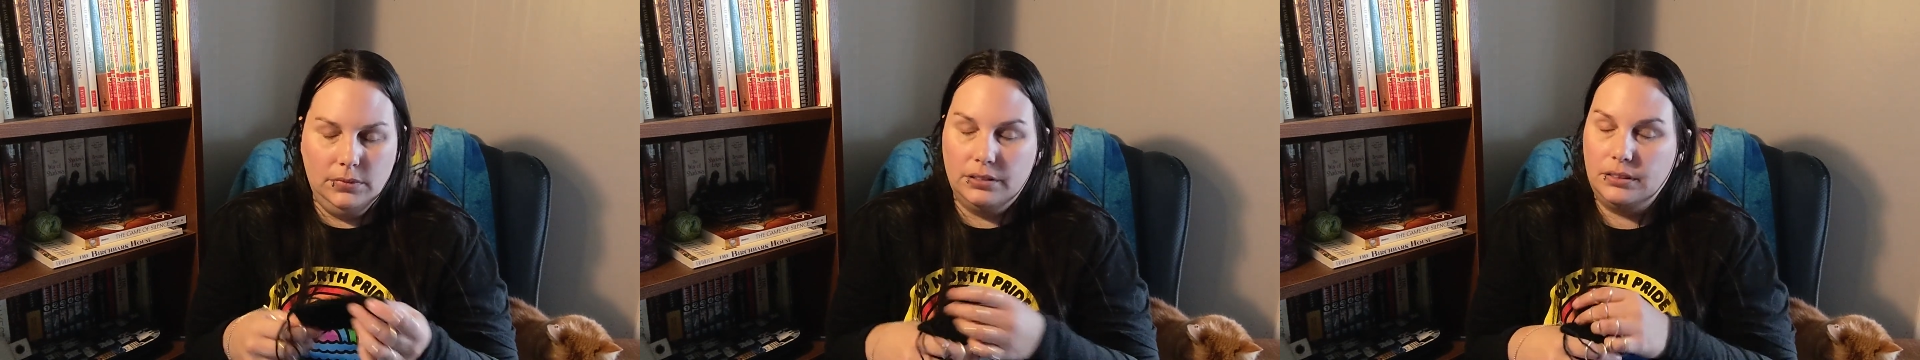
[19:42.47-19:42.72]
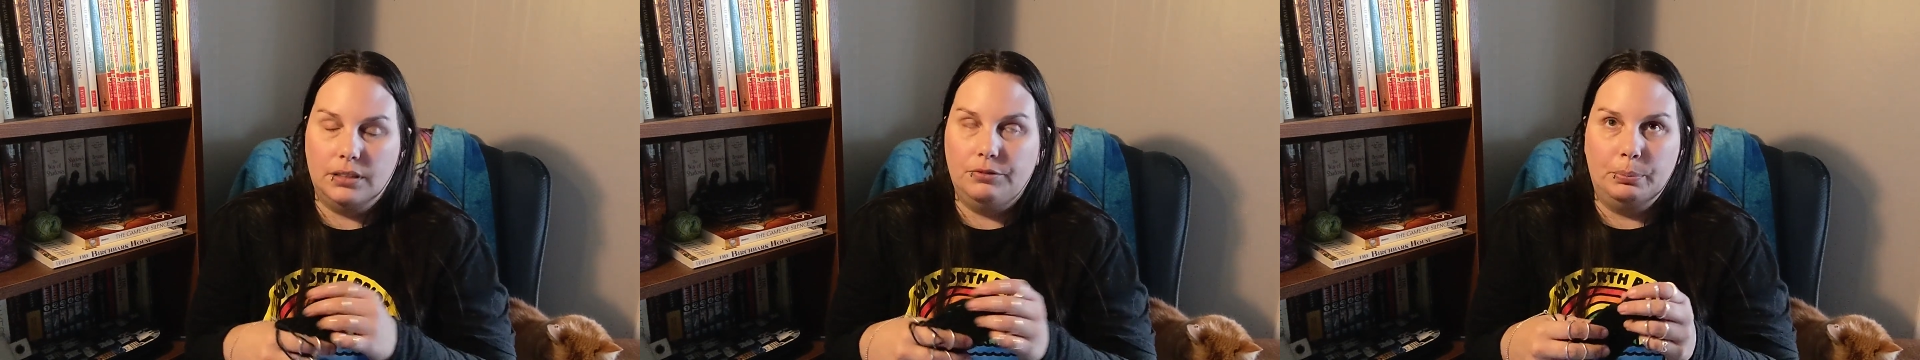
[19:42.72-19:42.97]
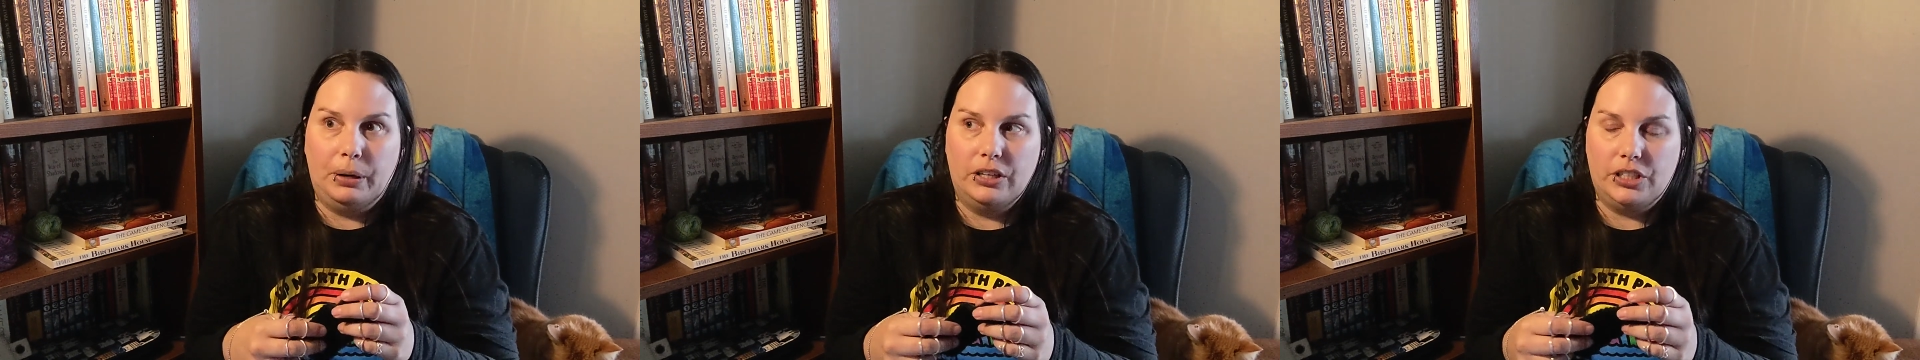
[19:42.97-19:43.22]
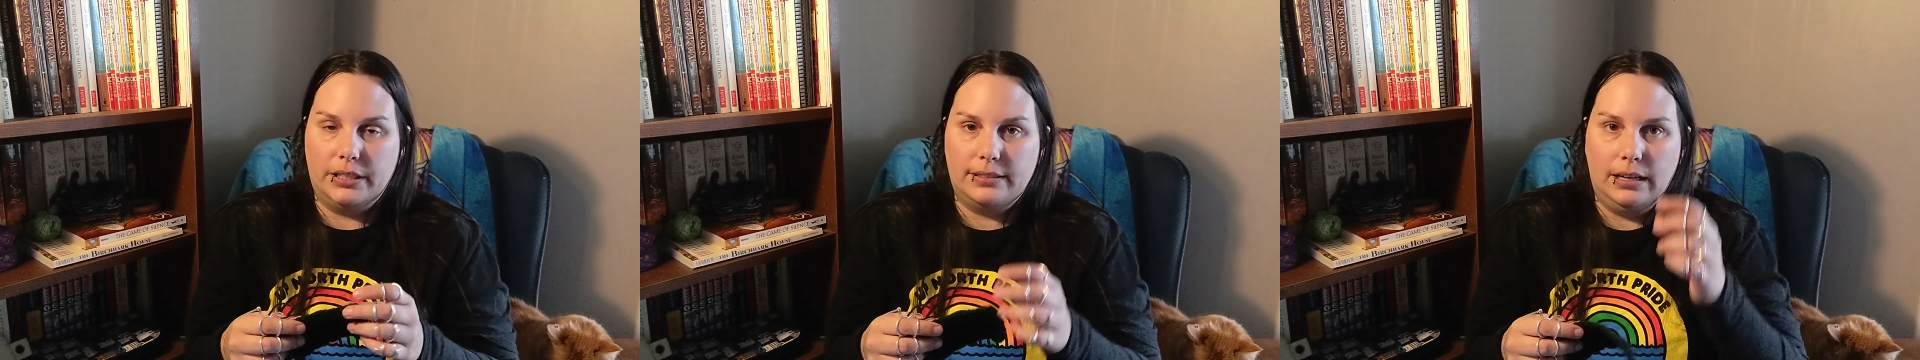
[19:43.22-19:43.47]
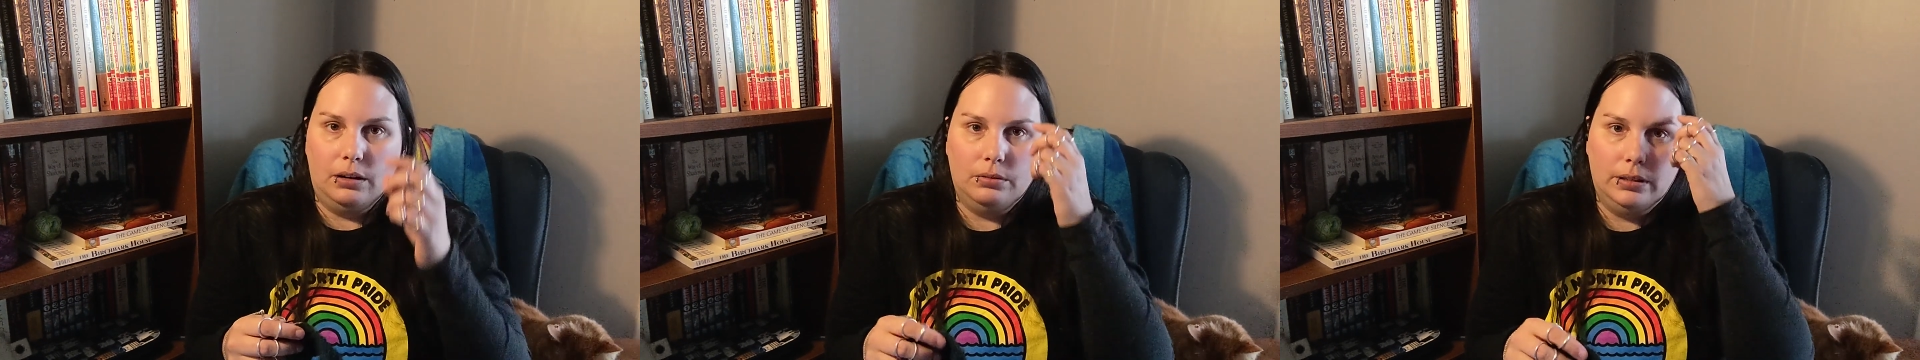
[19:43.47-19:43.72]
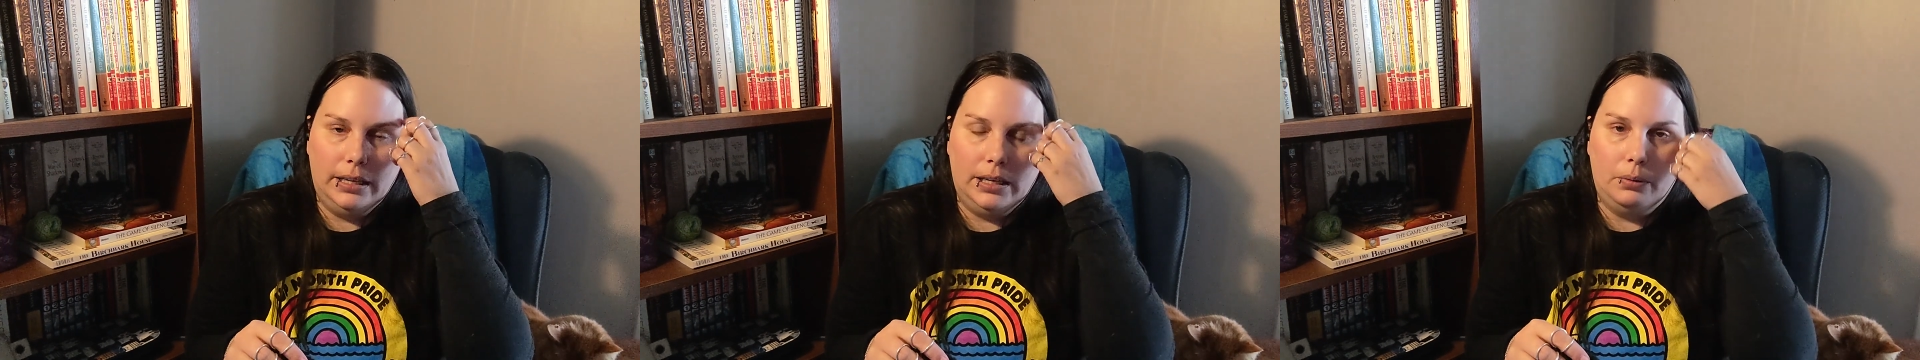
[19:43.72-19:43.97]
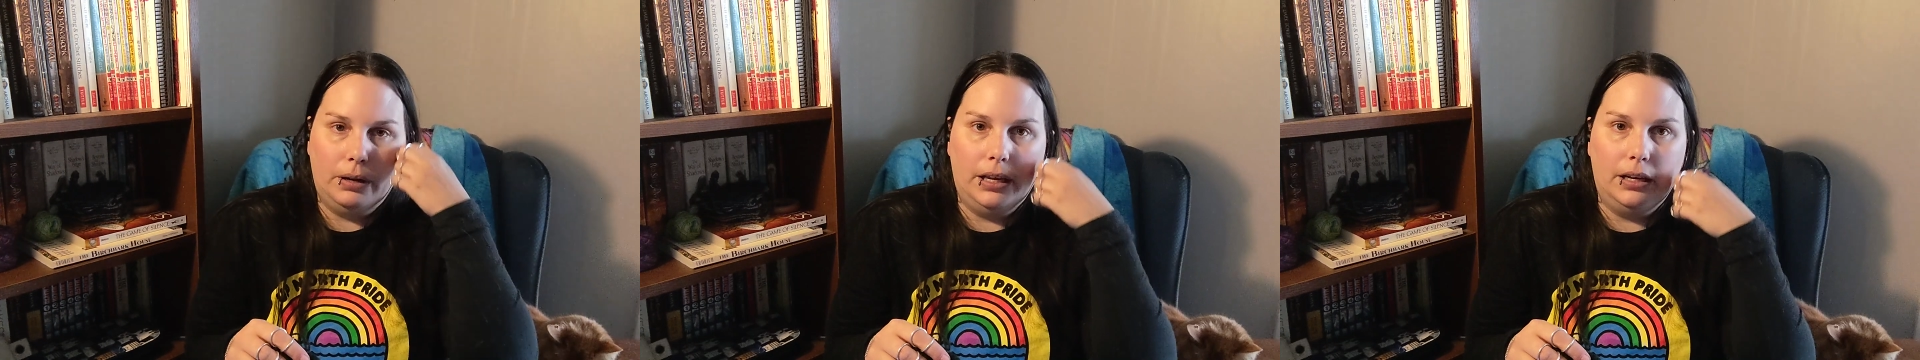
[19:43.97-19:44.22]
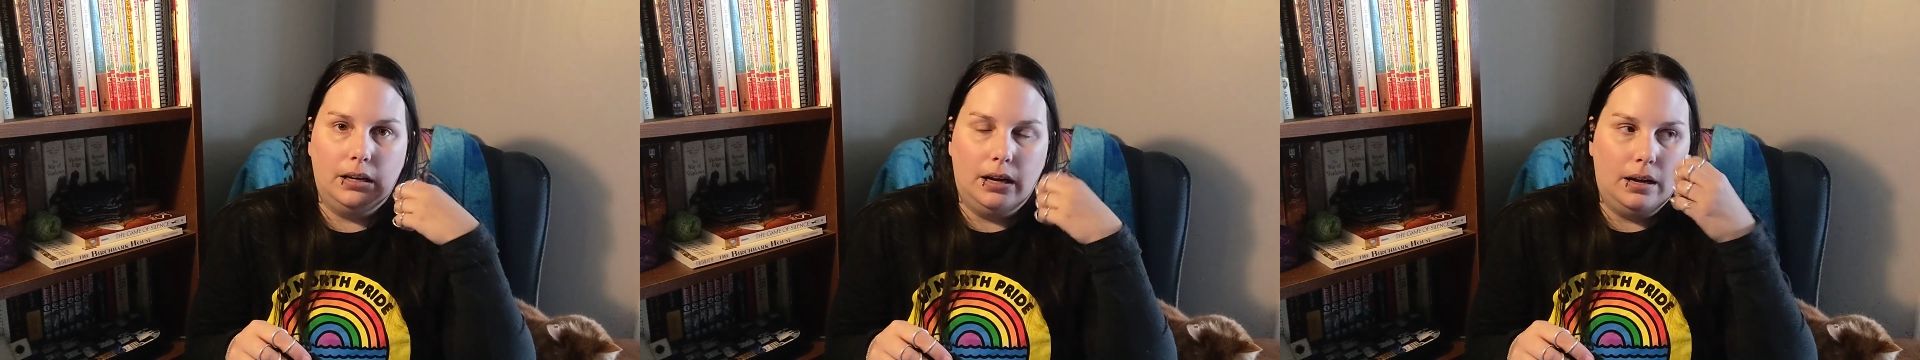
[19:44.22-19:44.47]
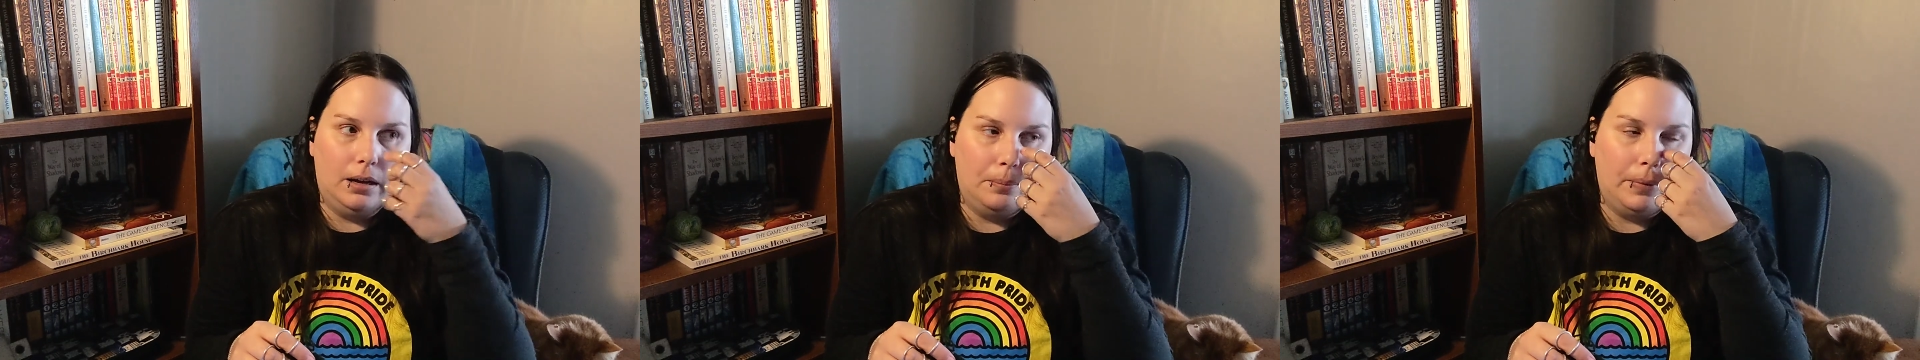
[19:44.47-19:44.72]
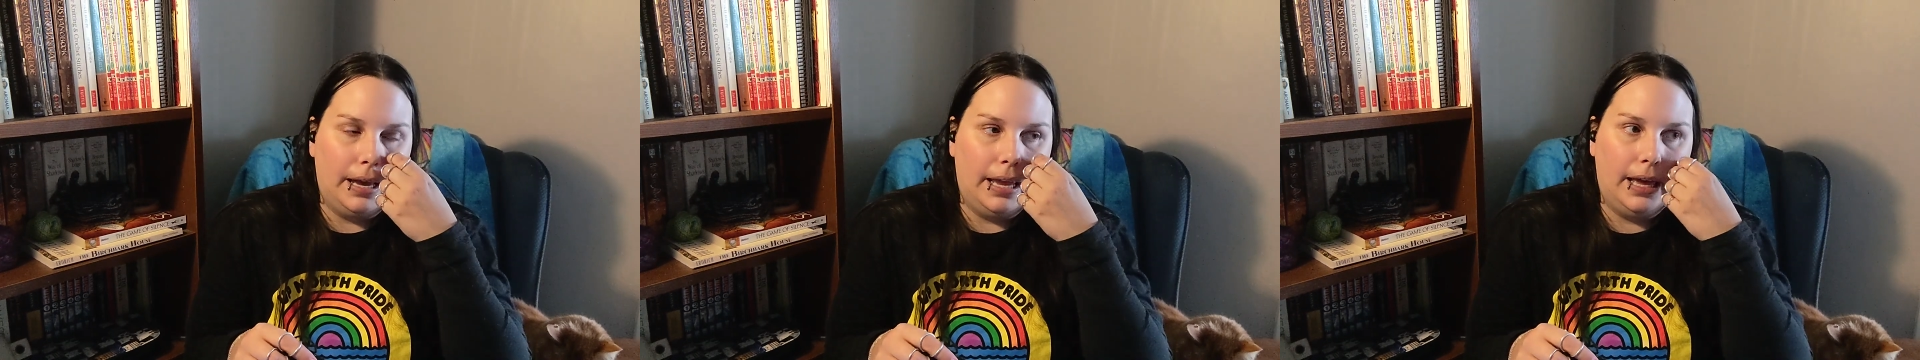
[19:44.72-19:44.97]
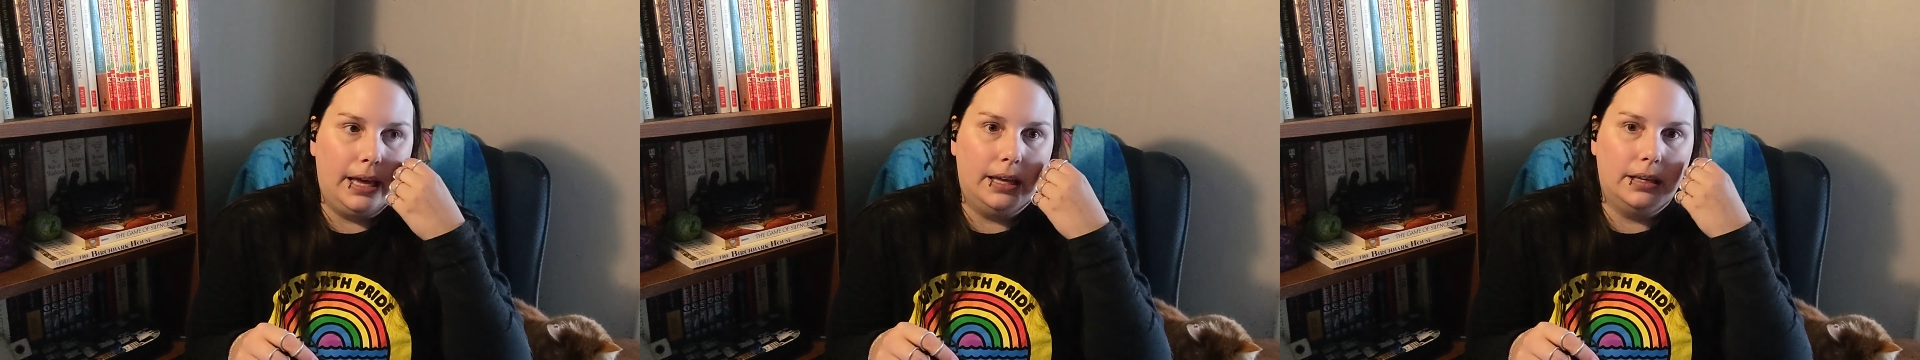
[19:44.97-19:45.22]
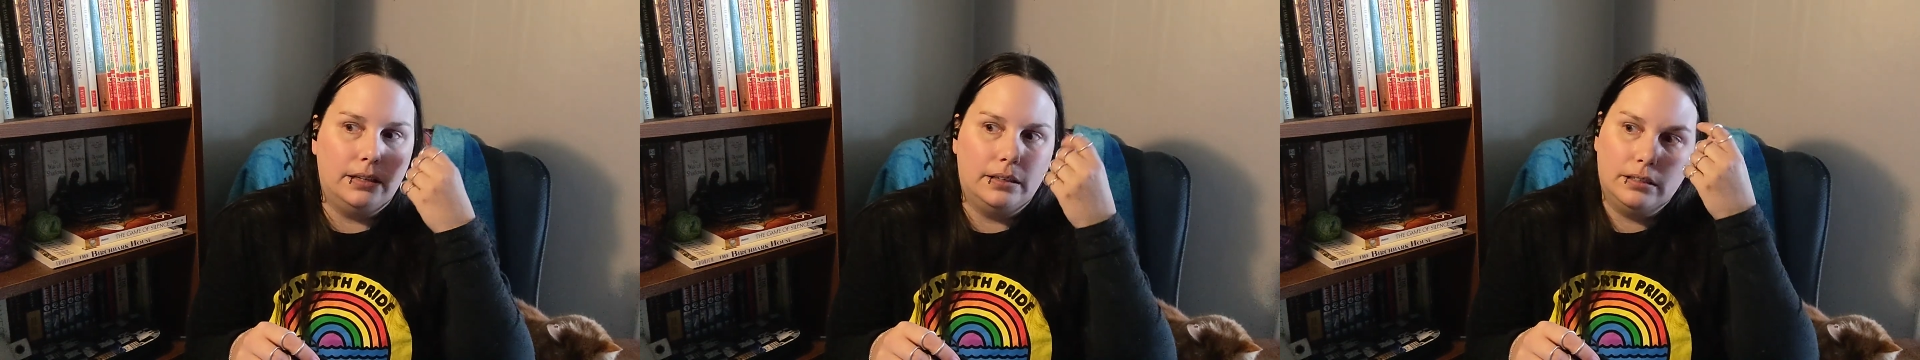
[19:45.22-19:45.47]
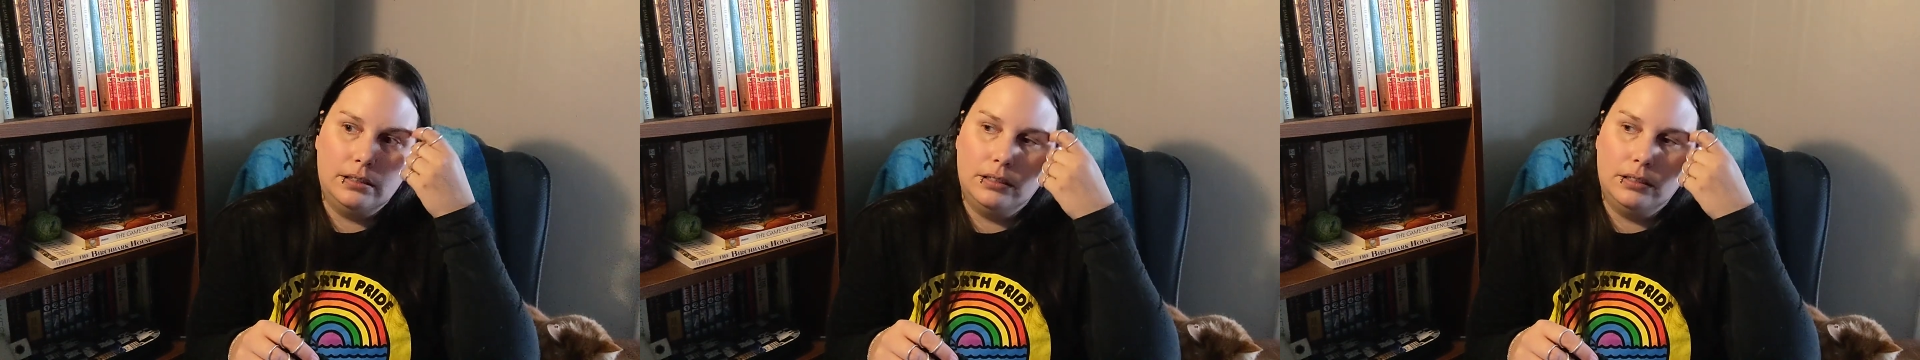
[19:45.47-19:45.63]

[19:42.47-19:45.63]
several projects now. Anyway, I had